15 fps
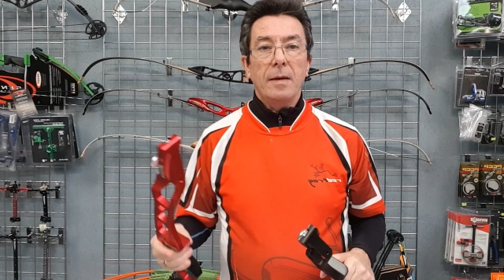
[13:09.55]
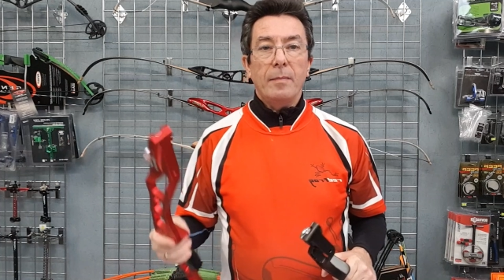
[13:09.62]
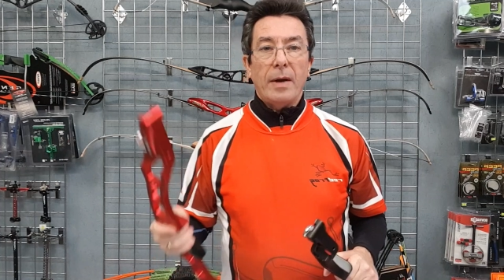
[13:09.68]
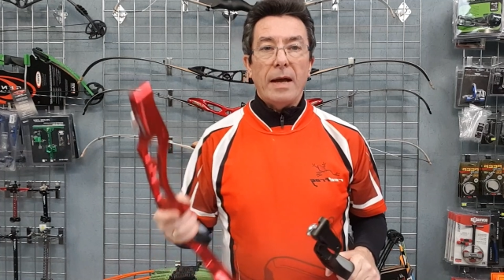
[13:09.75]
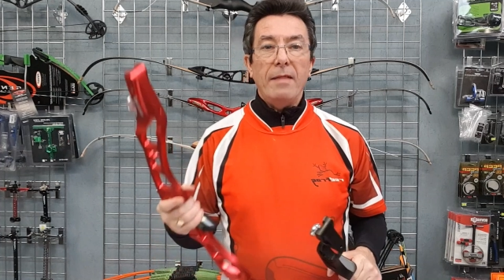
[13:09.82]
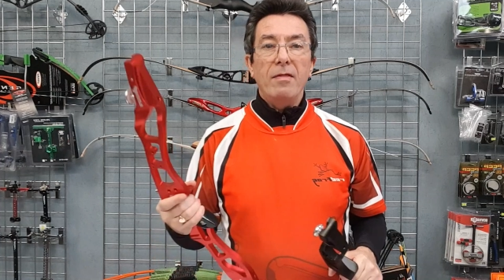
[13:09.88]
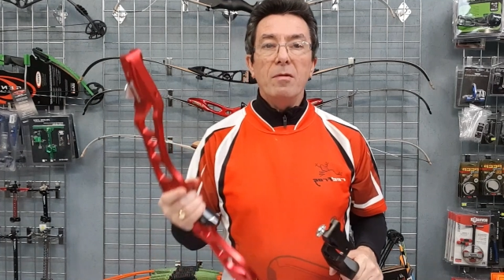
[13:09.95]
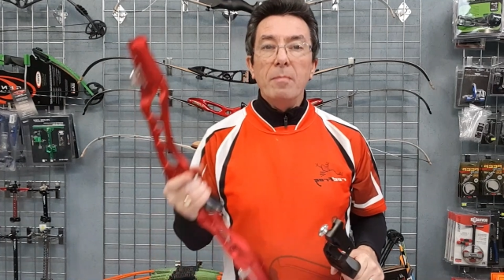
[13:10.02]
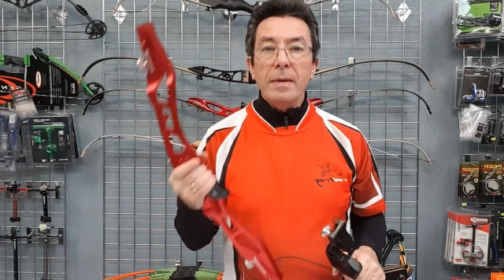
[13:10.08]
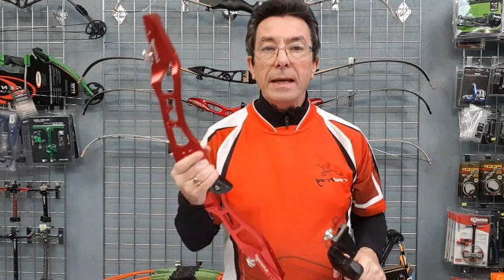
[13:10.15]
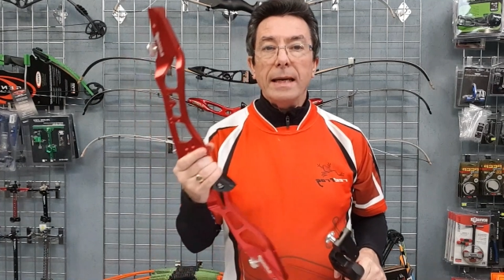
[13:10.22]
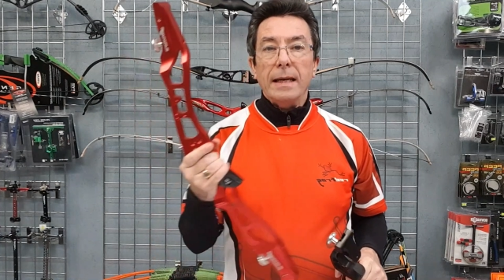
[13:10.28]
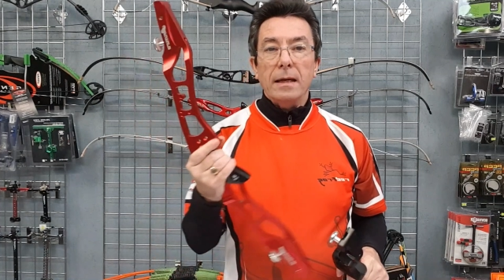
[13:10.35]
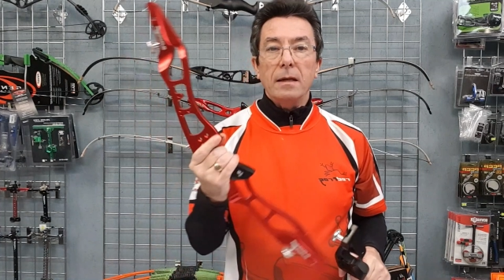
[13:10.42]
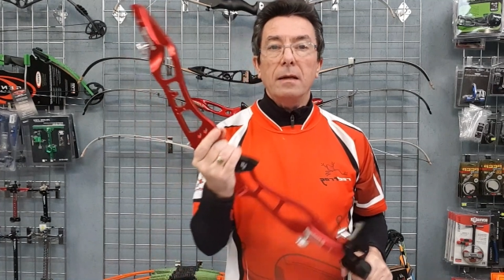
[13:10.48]
But in the
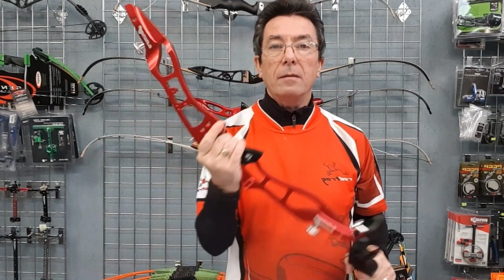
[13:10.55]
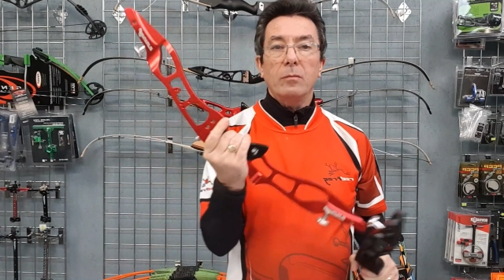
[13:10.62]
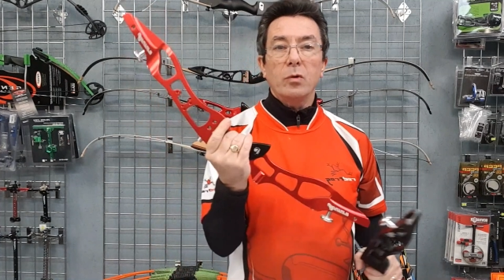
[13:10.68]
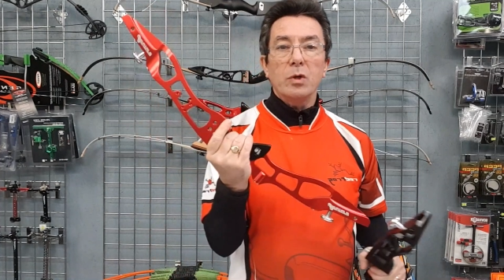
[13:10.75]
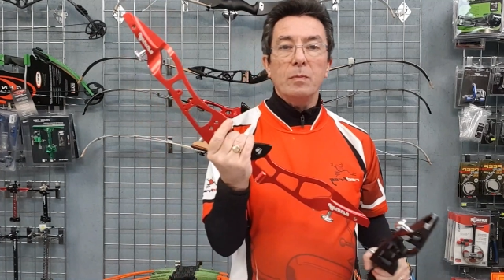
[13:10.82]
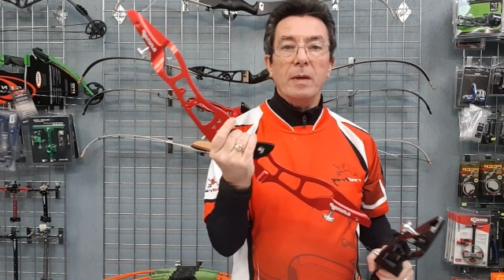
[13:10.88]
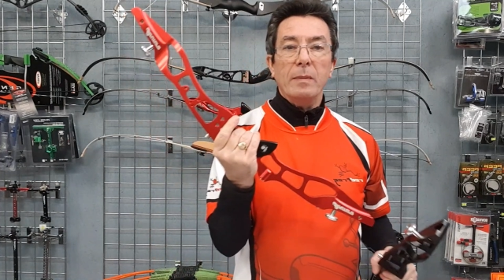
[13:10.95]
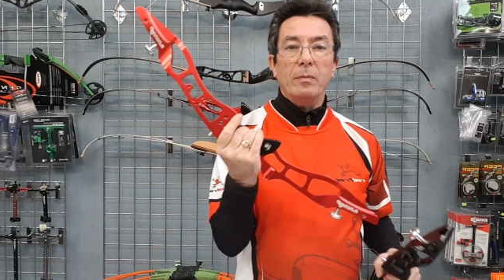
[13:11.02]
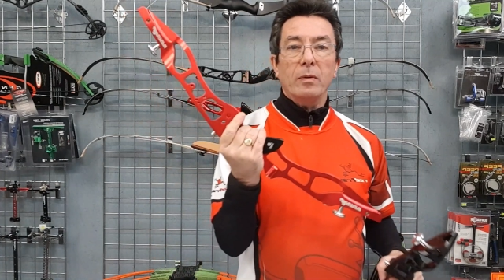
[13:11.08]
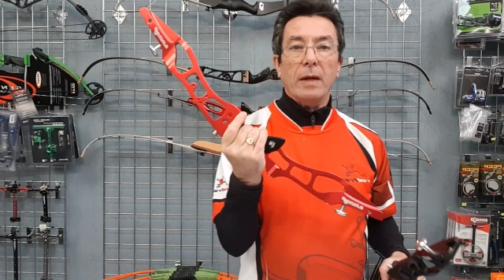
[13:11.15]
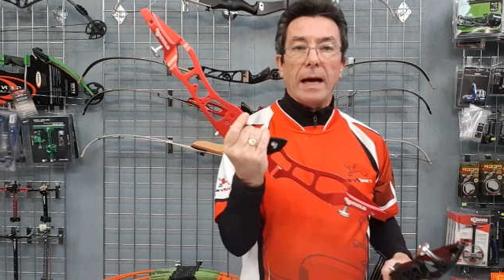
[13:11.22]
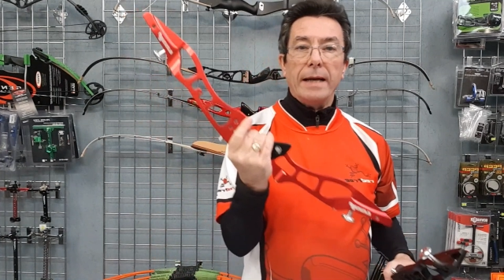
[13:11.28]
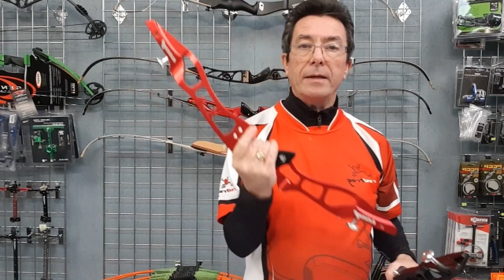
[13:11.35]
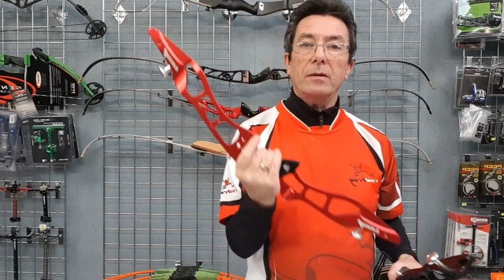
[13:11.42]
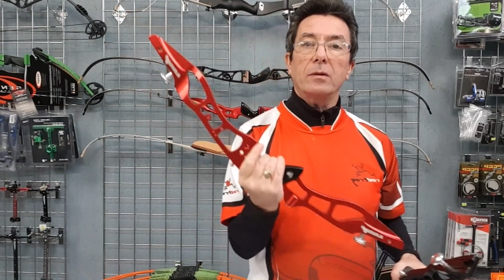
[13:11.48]
main, most people,
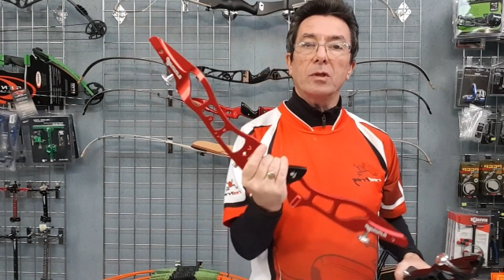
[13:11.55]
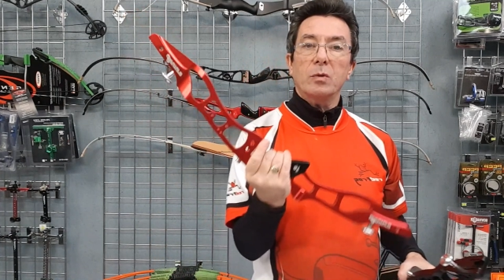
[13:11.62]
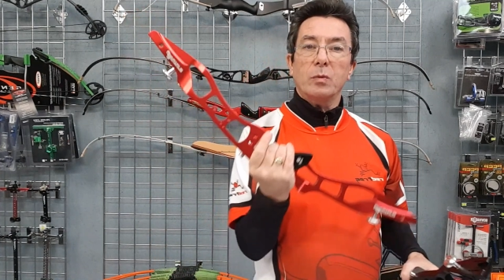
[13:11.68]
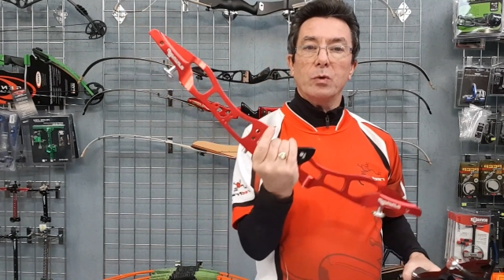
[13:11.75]
adults,